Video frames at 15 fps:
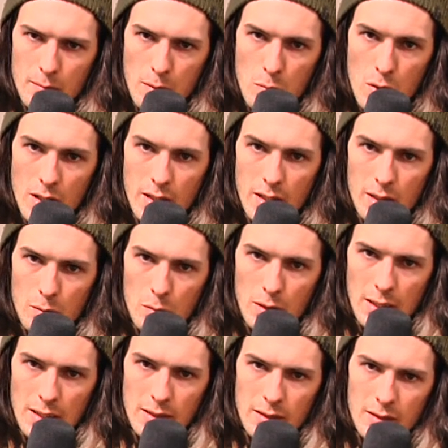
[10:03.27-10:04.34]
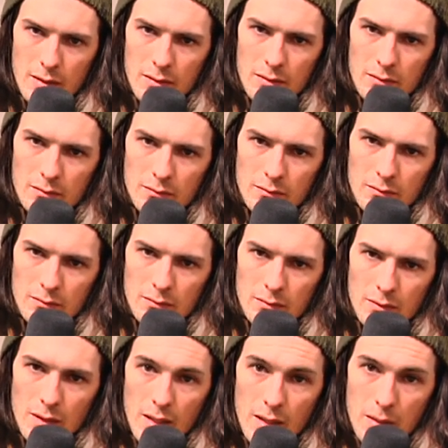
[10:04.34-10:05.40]
But one day we'll get there.
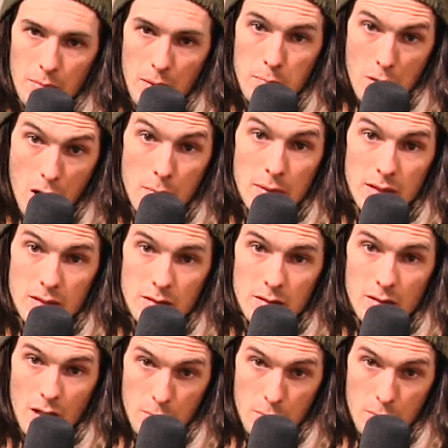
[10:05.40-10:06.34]
I promise.